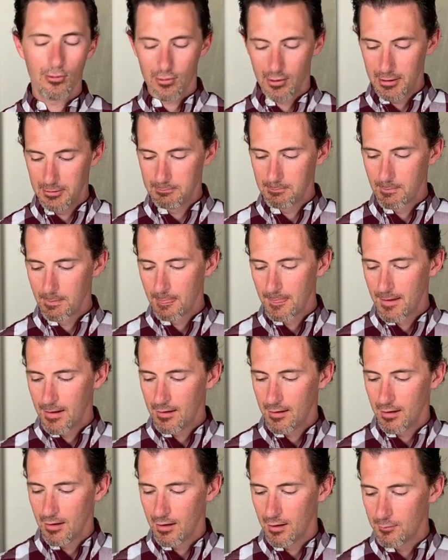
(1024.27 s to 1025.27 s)
one.
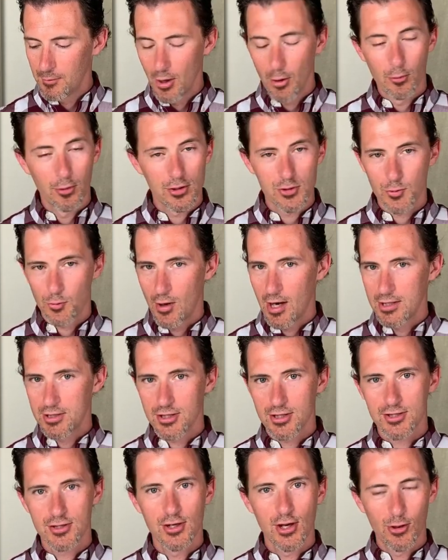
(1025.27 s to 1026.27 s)
No one is
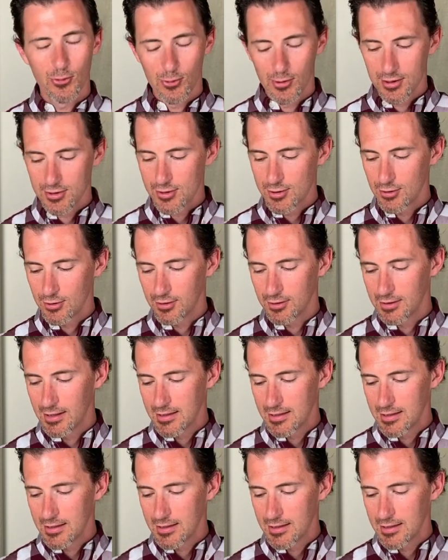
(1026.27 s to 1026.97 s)
righteous. No one is good.